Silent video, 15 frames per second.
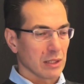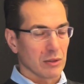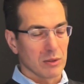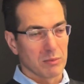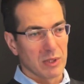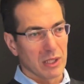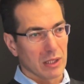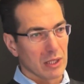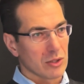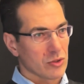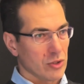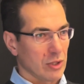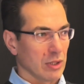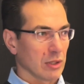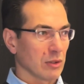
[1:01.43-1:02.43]
it could be a
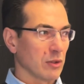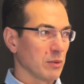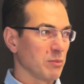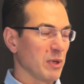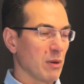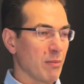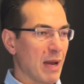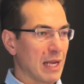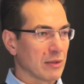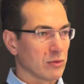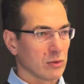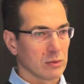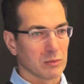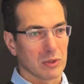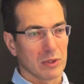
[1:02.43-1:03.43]
kitchen, it could be a
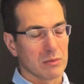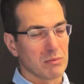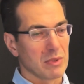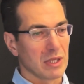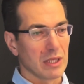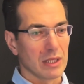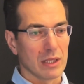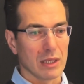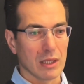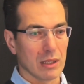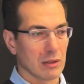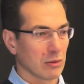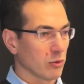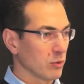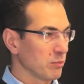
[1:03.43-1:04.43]
bathroom, could be
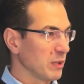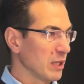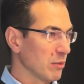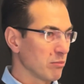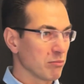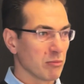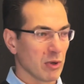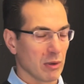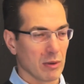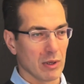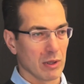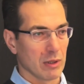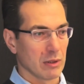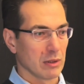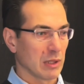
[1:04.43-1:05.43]

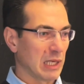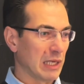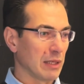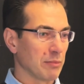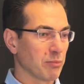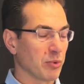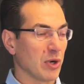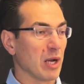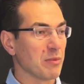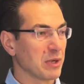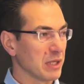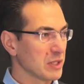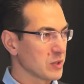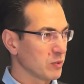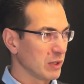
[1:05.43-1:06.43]
a
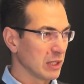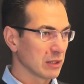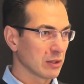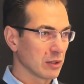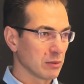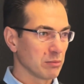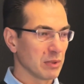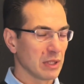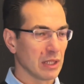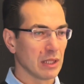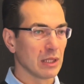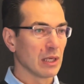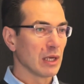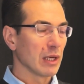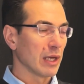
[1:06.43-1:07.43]
primary suite, could
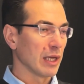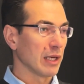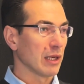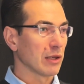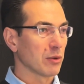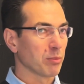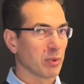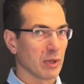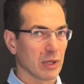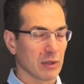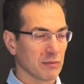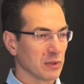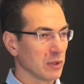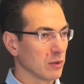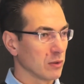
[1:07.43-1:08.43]
be any other part
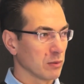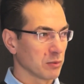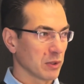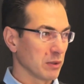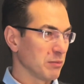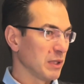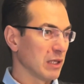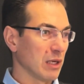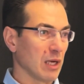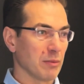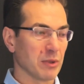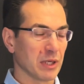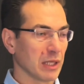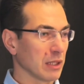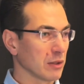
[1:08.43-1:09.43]
of the home, could be a
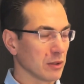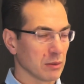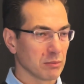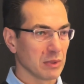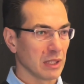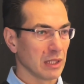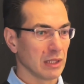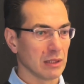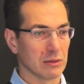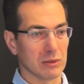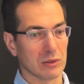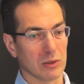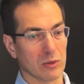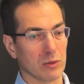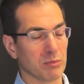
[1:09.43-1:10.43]
library, could be
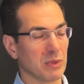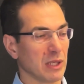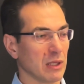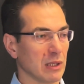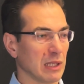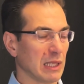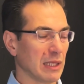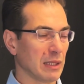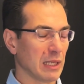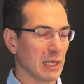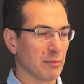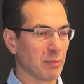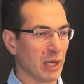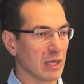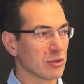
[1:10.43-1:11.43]

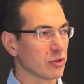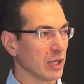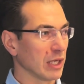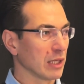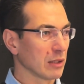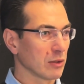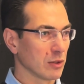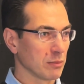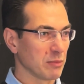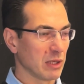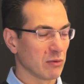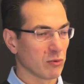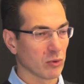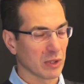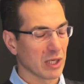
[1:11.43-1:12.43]
a pantry, could be
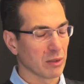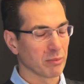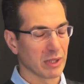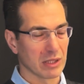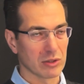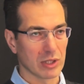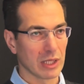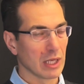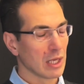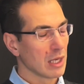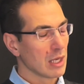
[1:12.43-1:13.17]
a working pantry.